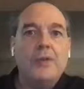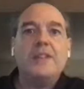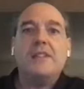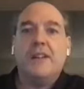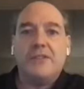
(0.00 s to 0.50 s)

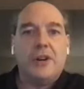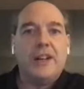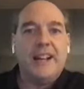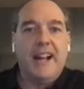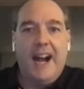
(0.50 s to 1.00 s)
this stuff
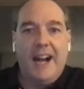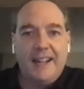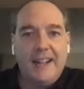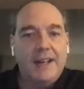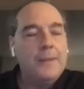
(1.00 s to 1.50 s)
started getting hot
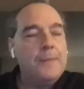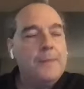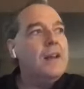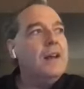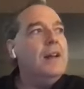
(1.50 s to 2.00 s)
again.
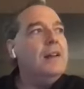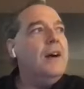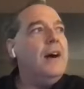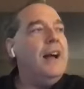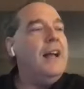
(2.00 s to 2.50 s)

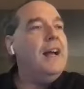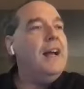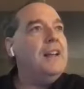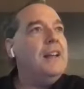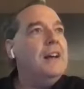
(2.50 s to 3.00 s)
Now, I
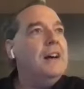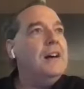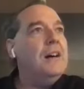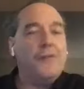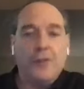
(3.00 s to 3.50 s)
have
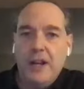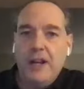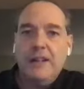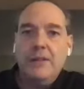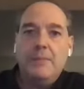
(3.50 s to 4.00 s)
a
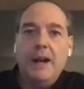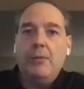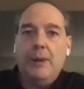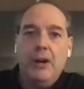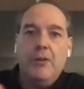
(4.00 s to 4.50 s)
friend,
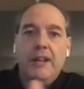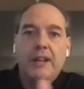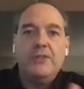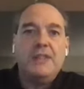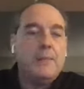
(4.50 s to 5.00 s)
Michael Mahoney at
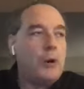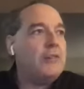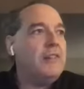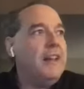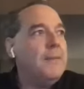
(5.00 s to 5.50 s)
UC
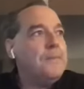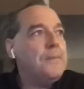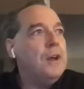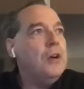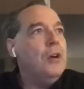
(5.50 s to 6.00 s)
Berkeley,
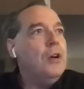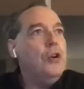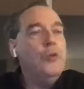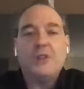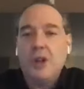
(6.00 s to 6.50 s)

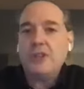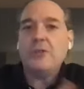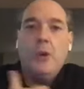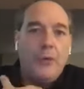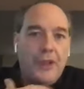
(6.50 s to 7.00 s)
who was also
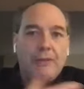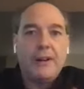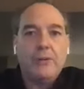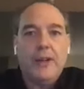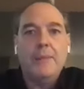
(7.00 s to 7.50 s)
an old
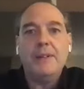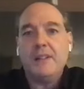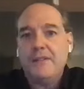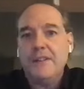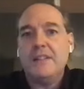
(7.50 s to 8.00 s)
theoretical chemist
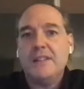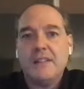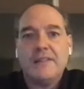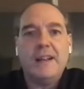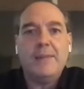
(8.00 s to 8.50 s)
and
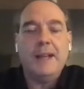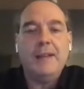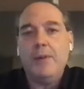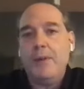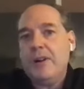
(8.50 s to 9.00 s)
physicist like me.
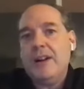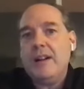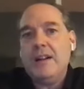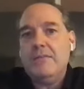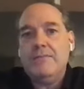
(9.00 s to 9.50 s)
And we were at
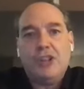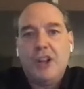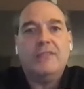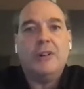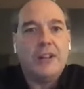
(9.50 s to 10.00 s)
a
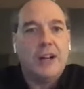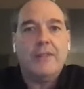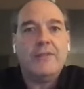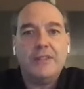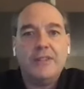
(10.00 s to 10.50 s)
machine learning
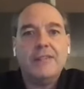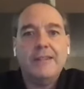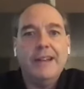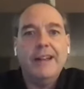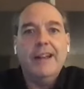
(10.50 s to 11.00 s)
conference.
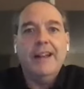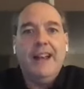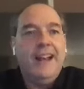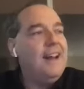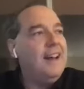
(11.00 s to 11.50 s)

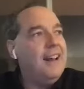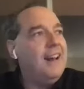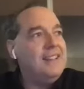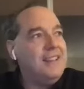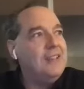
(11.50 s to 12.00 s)
And
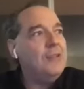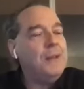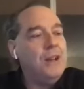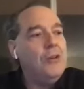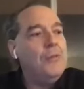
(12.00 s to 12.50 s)
I said to
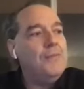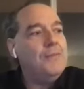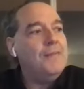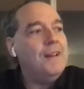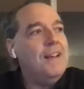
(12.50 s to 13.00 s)
him,
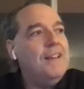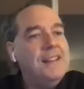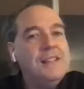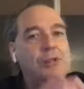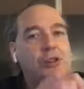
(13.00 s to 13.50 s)

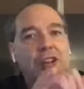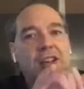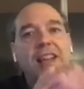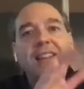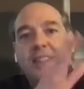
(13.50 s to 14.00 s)
this machine